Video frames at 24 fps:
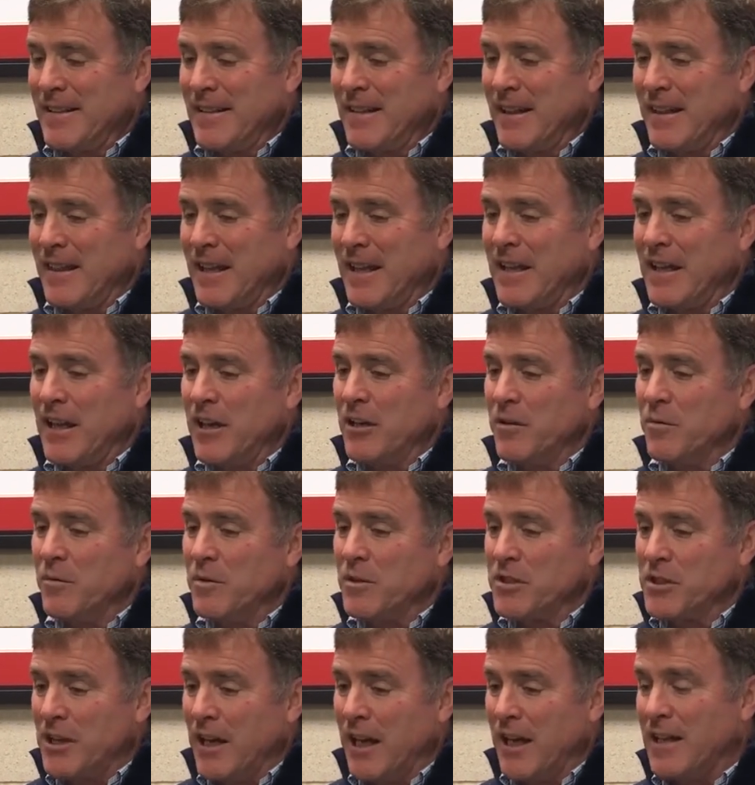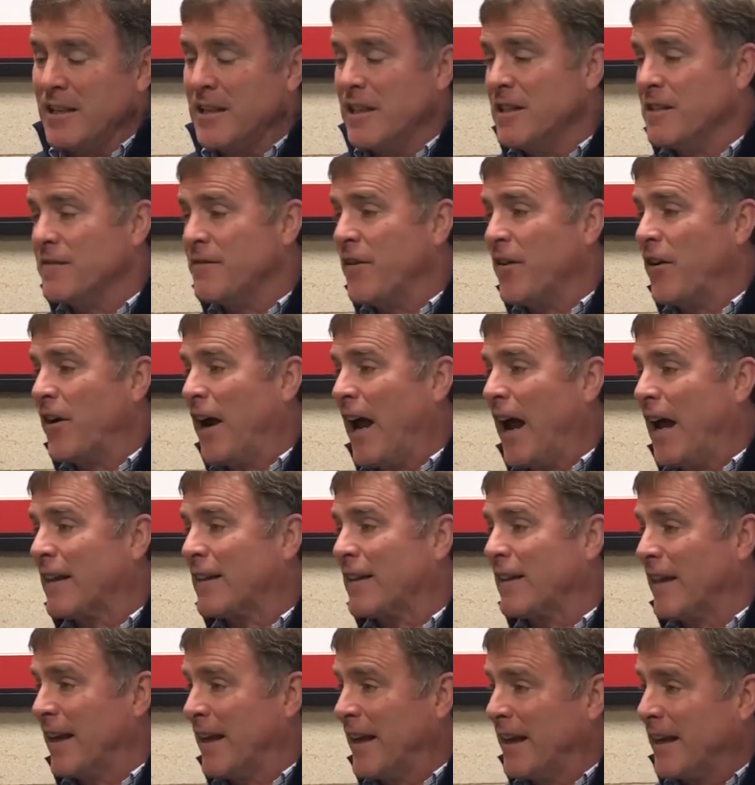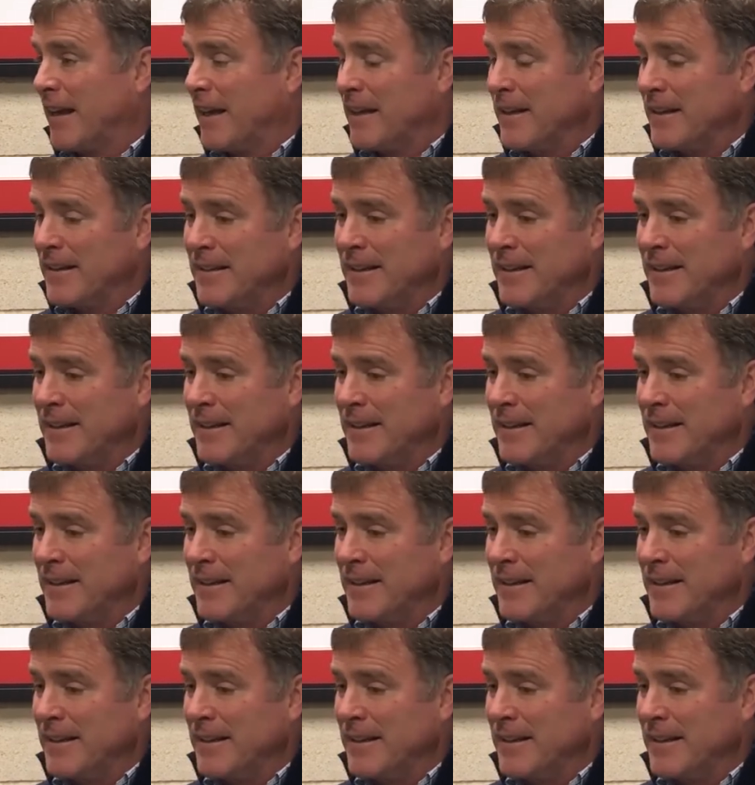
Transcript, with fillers: the thing that you would say he's very athletic.